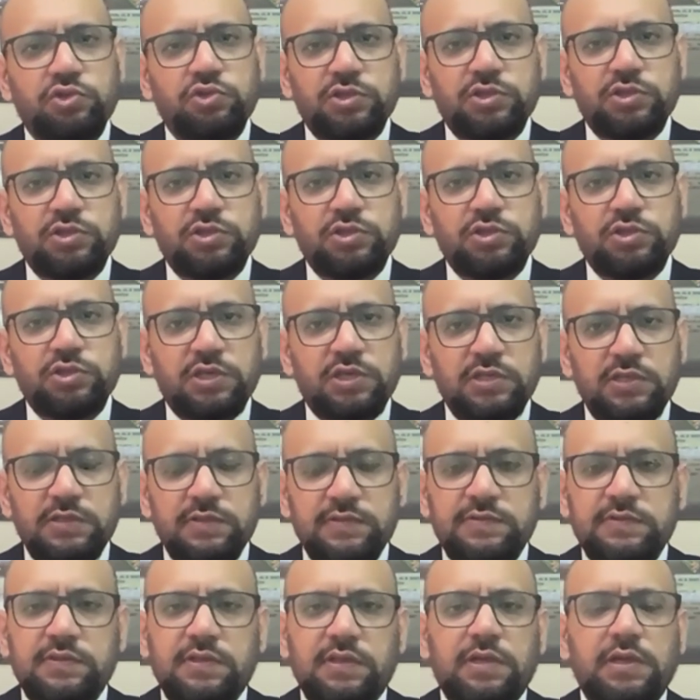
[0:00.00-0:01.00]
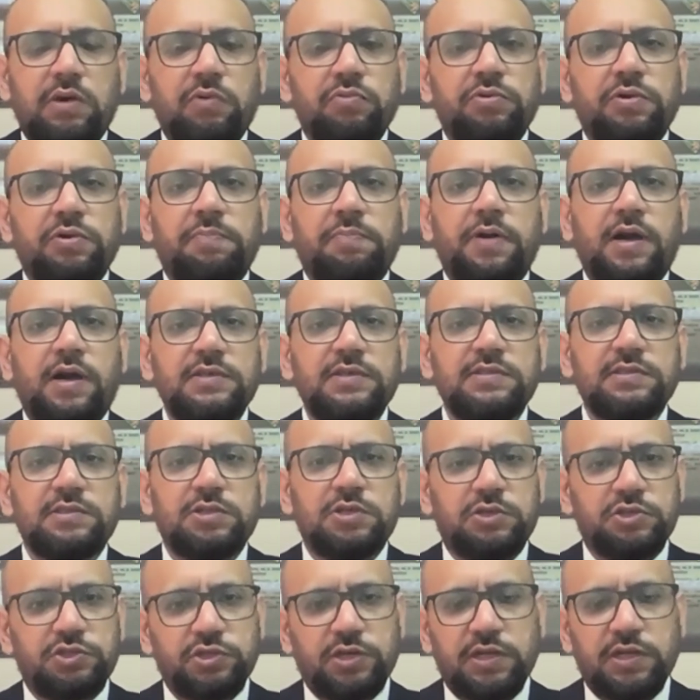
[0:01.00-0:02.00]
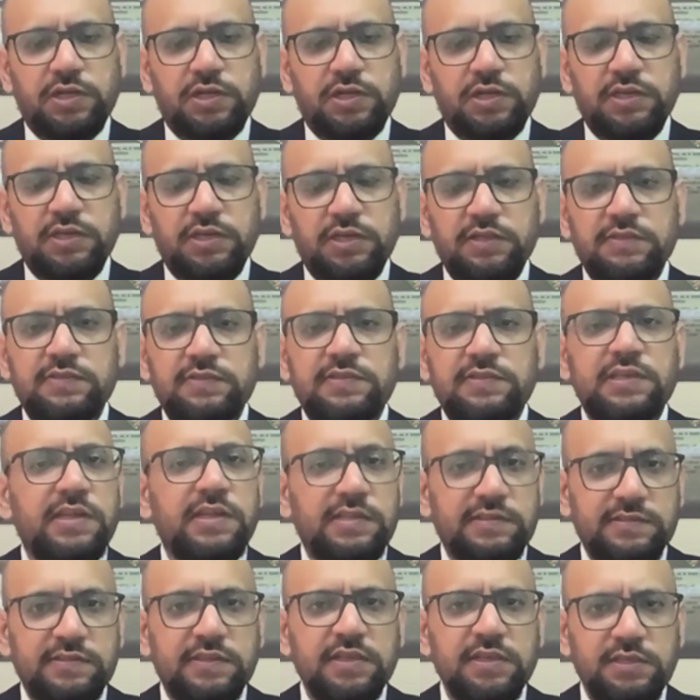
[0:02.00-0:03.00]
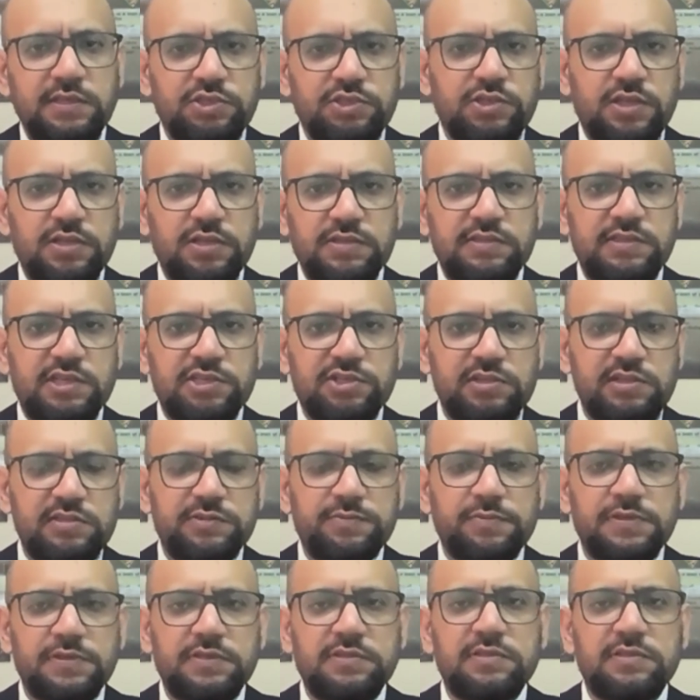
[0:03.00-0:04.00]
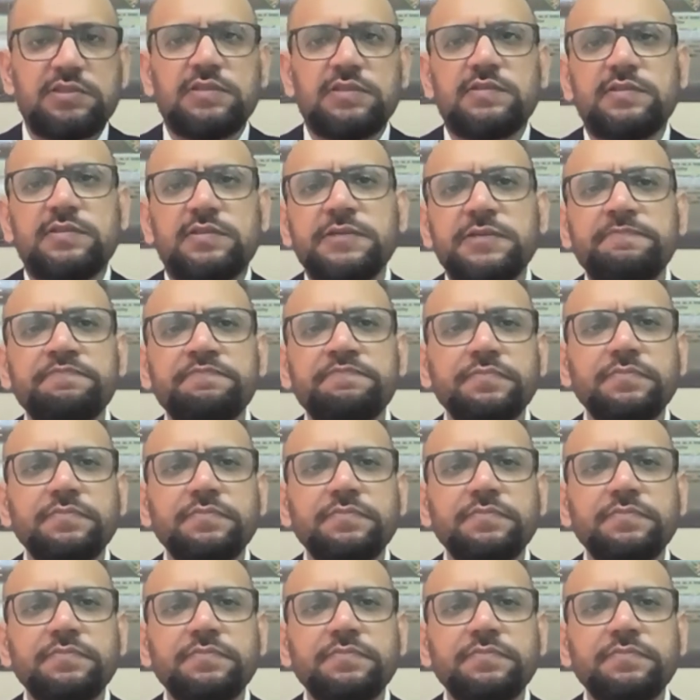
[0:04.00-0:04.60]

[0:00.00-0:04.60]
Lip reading: Chinese counterparts, or Chinese CNSA, Chinese National Space Agency,